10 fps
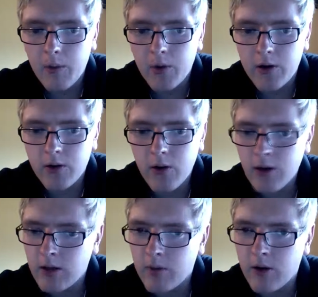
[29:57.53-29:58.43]

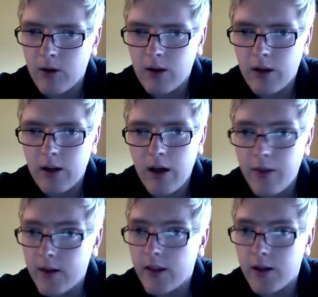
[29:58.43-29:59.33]
talking about, and I
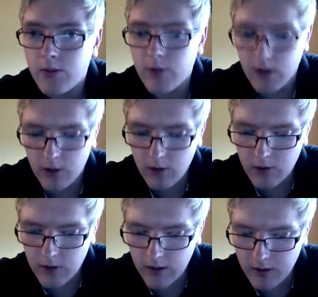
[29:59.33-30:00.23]
think that's really good.
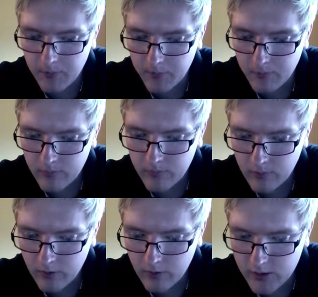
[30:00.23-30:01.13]

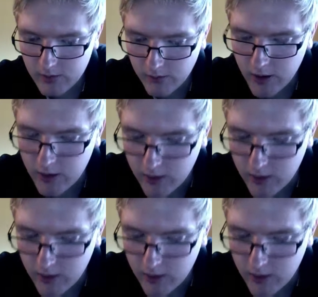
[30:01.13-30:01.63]
Some very,